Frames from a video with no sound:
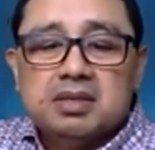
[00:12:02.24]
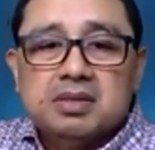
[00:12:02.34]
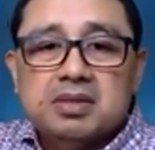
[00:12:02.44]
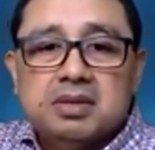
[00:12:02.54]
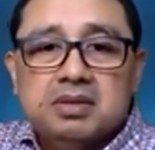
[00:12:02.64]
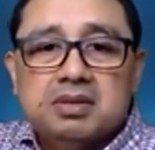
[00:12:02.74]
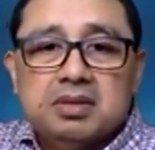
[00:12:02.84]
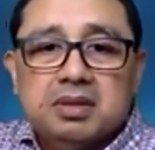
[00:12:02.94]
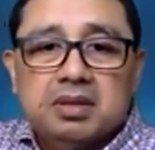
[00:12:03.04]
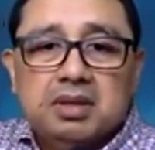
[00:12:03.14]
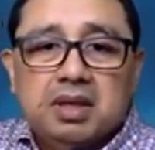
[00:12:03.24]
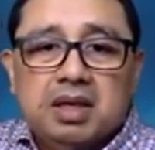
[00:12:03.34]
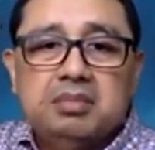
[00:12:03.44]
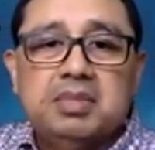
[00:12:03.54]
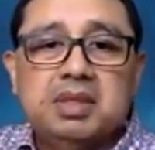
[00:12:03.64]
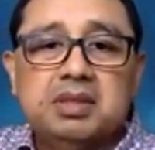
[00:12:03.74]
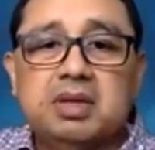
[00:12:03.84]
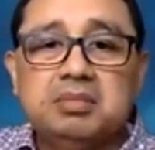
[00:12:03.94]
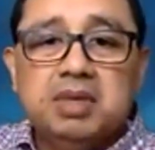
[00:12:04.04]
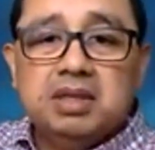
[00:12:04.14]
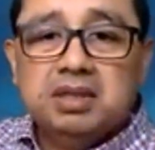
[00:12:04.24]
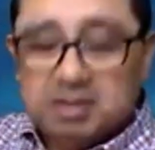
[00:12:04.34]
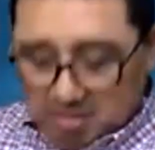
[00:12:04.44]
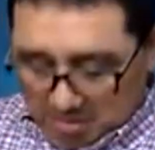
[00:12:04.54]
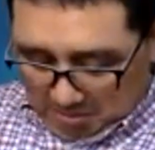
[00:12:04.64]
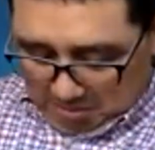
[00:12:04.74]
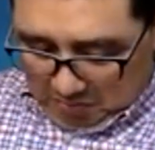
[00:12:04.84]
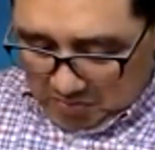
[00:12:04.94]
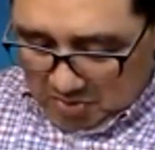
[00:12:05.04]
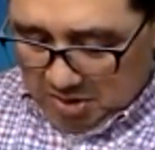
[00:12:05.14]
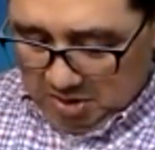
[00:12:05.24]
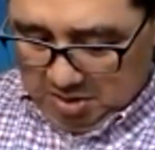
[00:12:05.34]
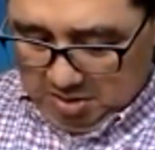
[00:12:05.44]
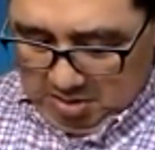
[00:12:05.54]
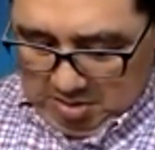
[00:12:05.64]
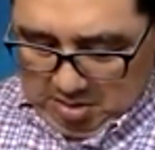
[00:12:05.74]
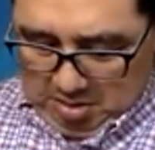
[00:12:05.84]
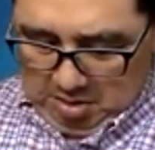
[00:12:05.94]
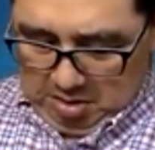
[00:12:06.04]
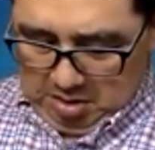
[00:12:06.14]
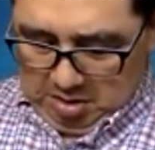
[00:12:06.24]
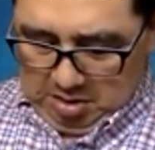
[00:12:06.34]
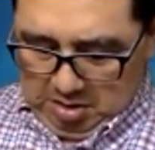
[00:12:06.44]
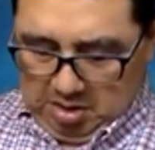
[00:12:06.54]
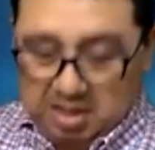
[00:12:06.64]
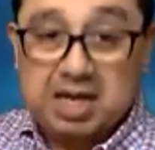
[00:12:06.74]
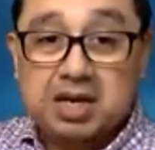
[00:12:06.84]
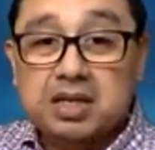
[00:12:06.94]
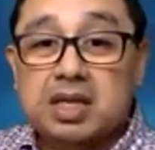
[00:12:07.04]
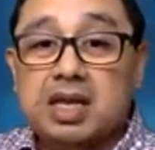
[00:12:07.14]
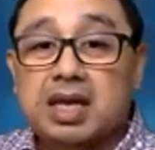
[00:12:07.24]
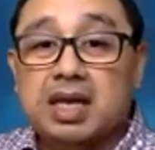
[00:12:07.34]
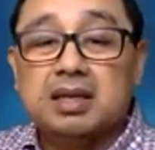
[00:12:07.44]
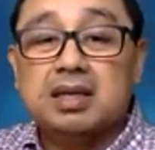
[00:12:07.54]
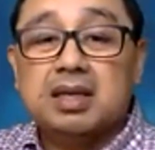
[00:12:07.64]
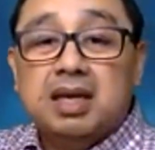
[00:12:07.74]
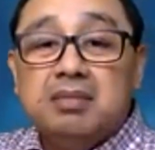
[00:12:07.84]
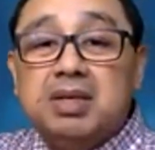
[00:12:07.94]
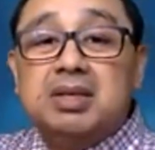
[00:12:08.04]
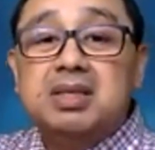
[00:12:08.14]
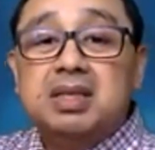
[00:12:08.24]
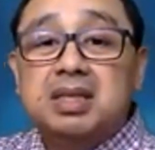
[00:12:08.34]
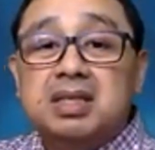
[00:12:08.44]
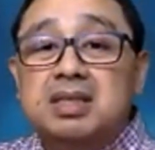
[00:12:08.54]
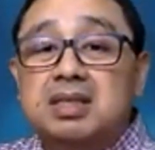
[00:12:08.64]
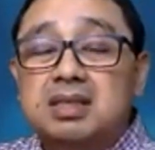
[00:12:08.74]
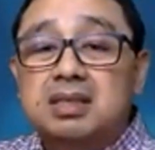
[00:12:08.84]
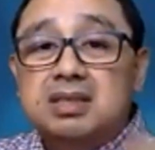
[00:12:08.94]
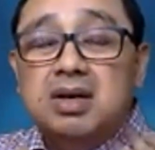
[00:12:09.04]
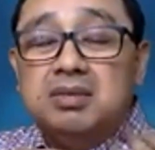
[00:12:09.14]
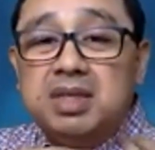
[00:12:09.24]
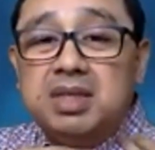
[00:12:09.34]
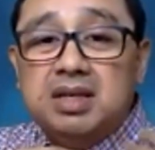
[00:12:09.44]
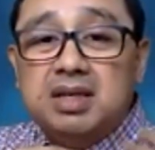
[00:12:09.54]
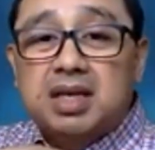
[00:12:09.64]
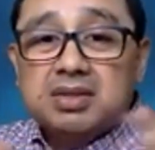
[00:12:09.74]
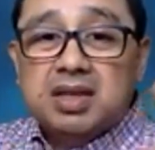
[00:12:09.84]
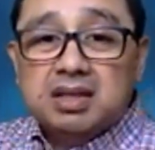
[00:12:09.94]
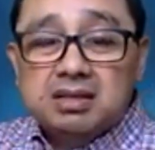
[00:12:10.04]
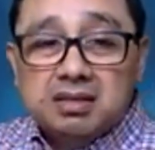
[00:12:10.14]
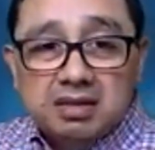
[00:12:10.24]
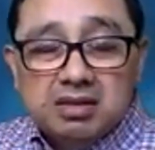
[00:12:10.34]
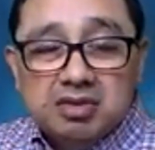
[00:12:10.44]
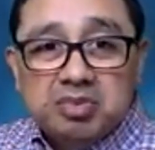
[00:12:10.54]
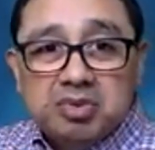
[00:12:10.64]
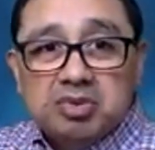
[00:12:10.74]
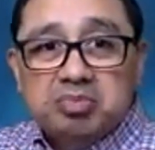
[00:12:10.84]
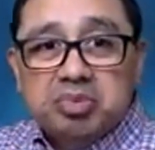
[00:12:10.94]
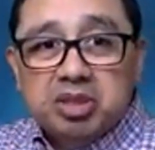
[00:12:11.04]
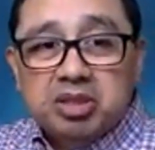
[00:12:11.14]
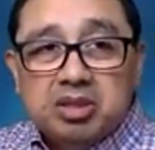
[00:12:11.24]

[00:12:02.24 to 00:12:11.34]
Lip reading: So it's normally just worn near the neck, and because it is omnidirectional, so it's supposed to put